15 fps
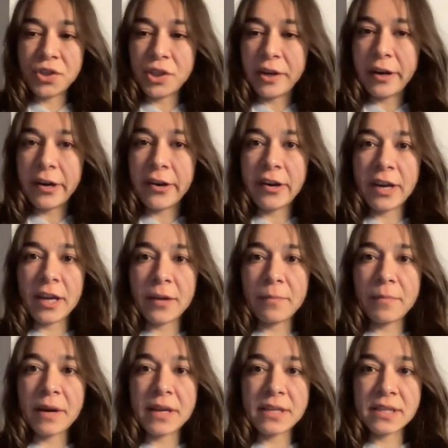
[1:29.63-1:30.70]

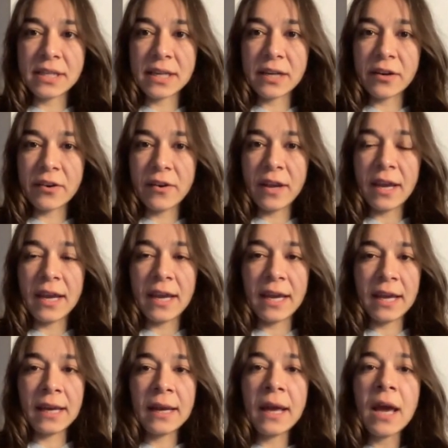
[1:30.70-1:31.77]
sharing my
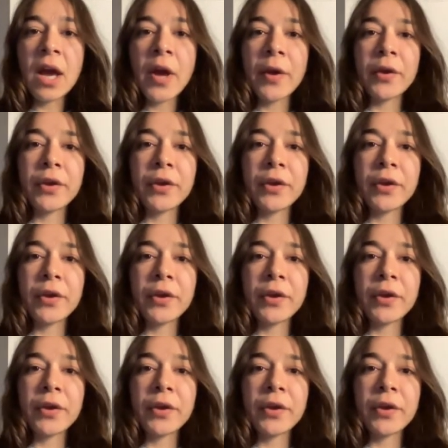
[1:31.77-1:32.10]
screen,